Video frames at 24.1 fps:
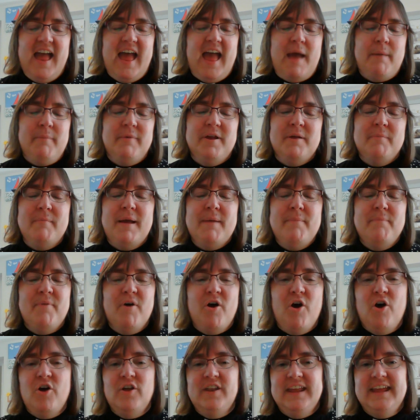And we
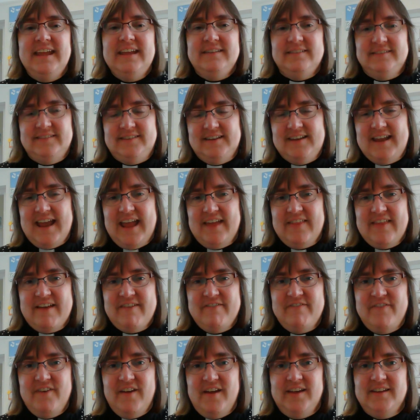remember on Easter Day,
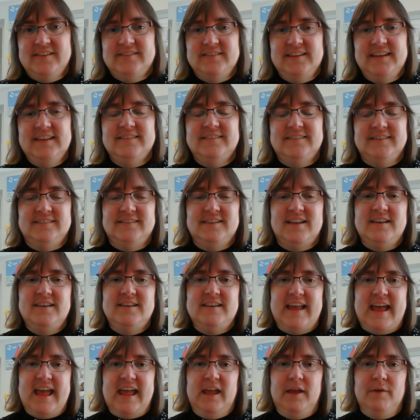that first Easter
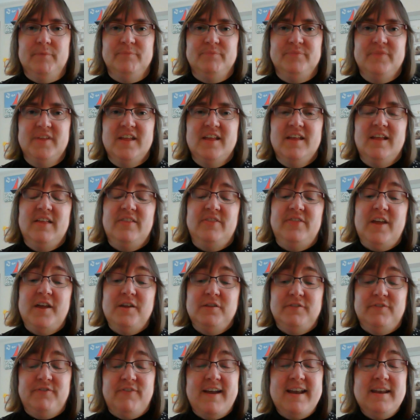Sunday,
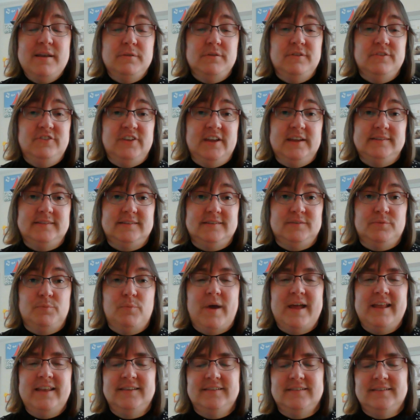those friends of Jesus
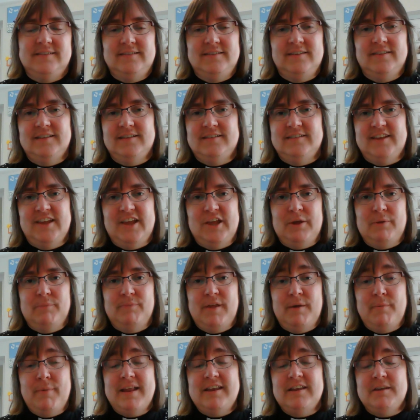went to the tomb.
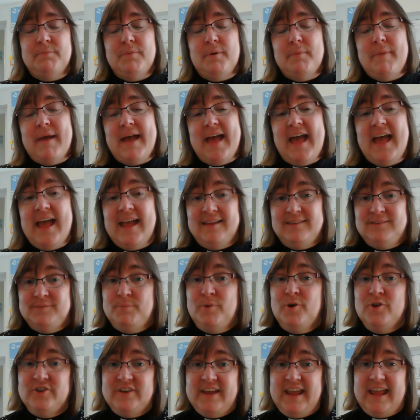They went to prepare his
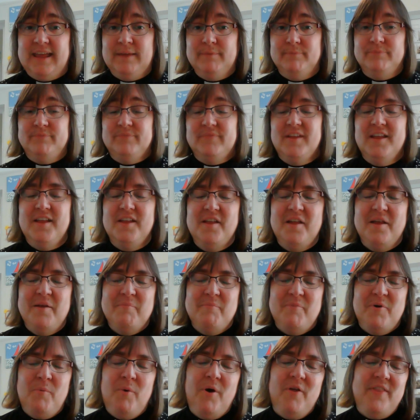body.
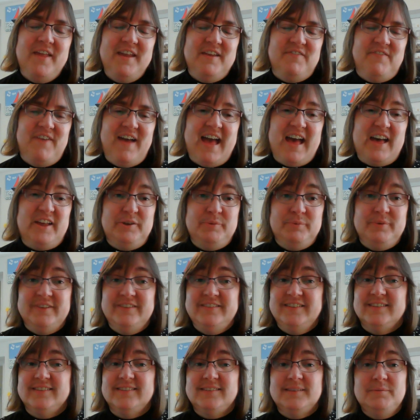But what they found was
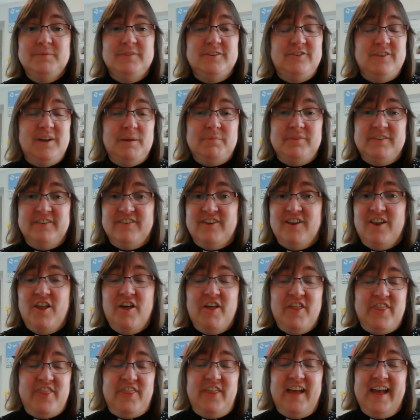just some strips of
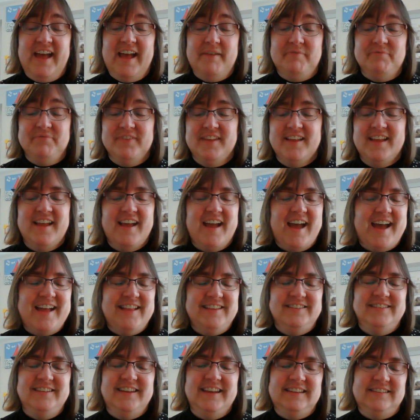cloth there.
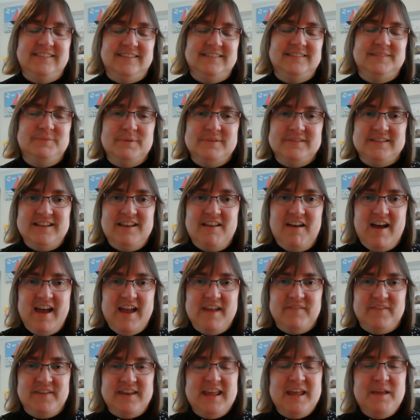And Jesus was
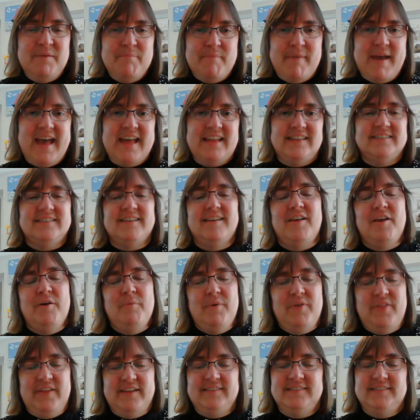alive and he met
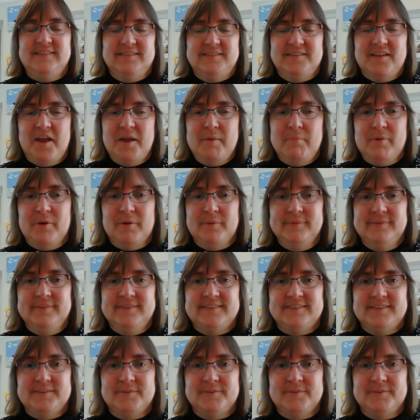with his disciples.